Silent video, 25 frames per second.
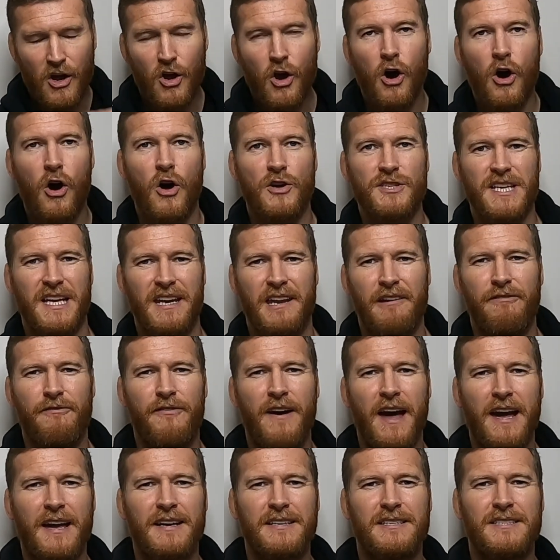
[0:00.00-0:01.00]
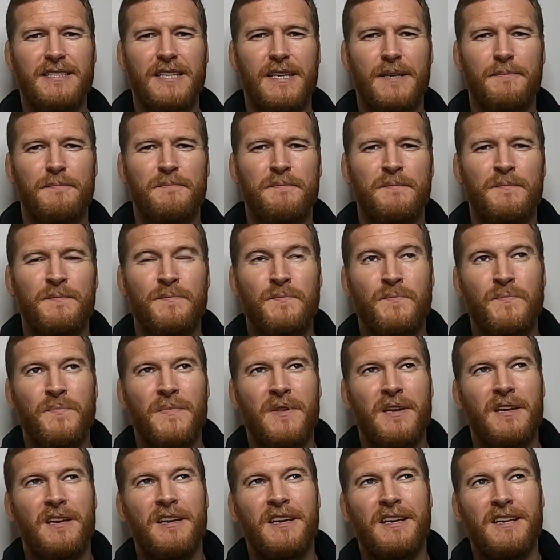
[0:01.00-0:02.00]
Cause and effect.
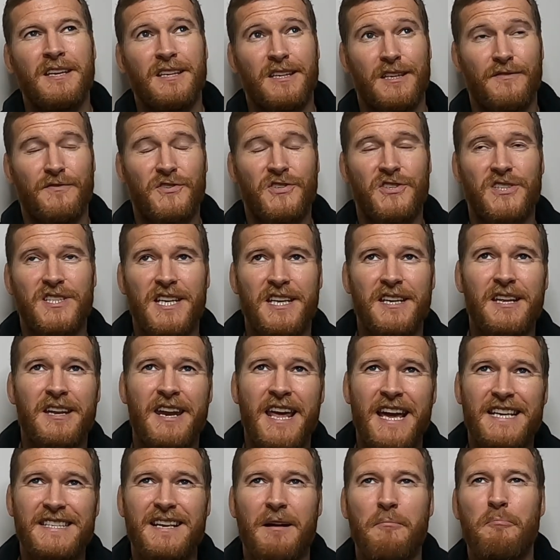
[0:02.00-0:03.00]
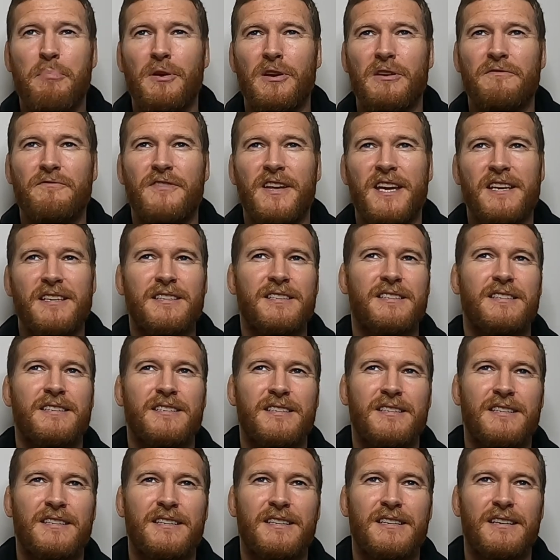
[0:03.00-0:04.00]
You've seen an example of
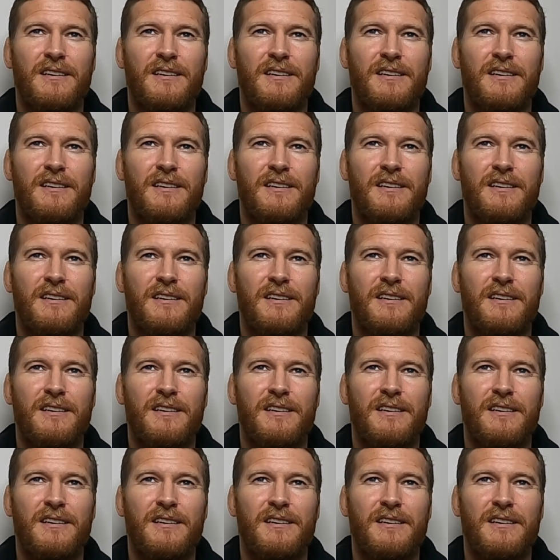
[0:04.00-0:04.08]
this